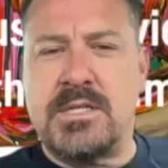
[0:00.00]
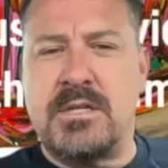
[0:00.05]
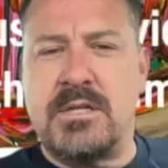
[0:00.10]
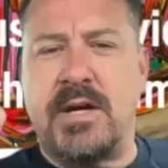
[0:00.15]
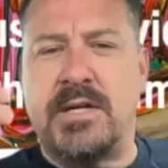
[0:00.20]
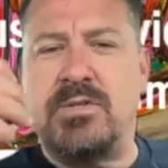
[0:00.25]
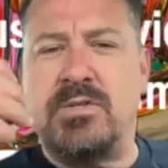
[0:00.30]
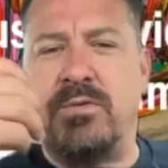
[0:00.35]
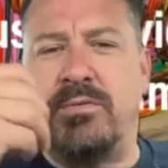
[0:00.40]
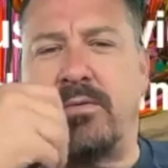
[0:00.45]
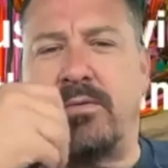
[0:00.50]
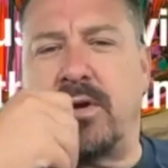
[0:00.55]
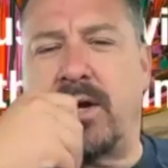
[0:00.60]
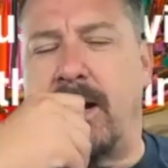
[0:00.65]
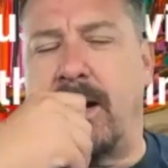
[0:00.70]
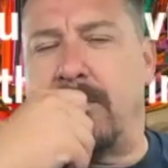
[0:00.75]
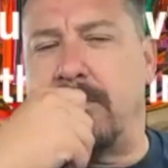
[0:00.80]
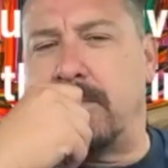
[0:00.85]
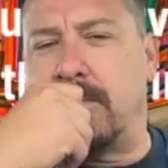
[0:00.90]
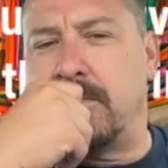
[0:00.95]
advice you've ever
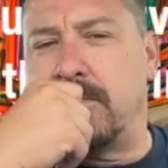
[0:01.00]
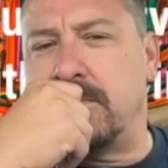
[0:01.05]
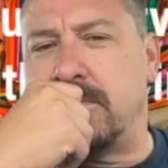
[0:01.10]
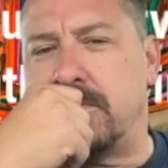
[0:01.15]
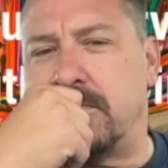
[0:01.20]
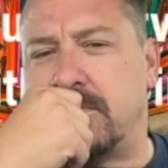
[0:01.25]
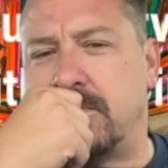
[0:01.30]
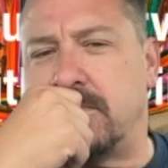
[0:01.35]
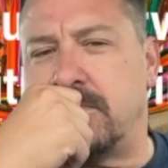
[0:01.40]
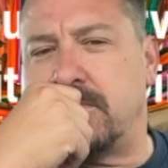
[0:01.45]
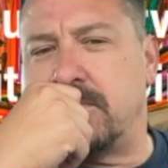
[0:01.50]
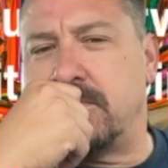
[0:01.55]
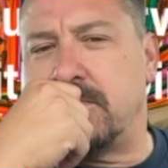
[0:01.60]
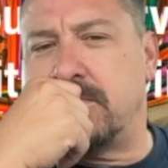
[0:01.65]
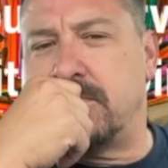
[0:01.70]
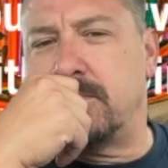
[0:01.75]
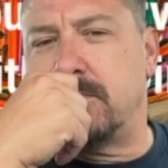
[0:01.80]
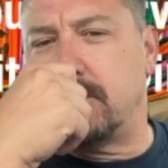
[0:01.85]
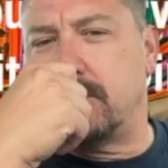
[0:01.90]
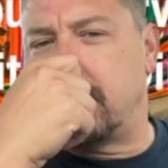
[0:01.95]
gotten?
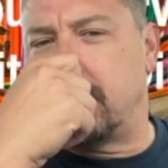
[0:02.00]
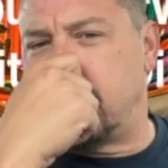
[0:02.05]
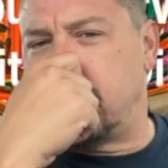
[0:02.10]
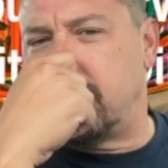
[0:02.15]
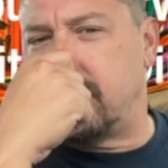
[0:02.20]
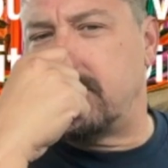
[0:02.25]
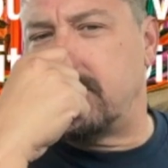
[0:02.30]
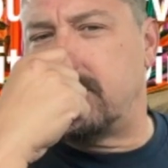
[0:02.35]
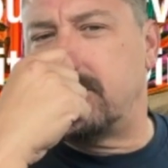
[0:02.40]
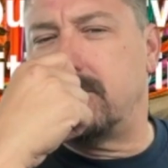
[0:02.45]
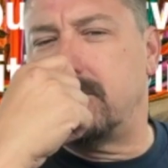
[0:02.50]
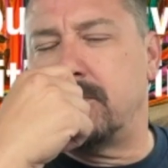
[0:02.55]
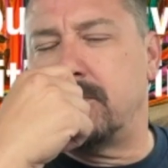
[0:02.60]
It's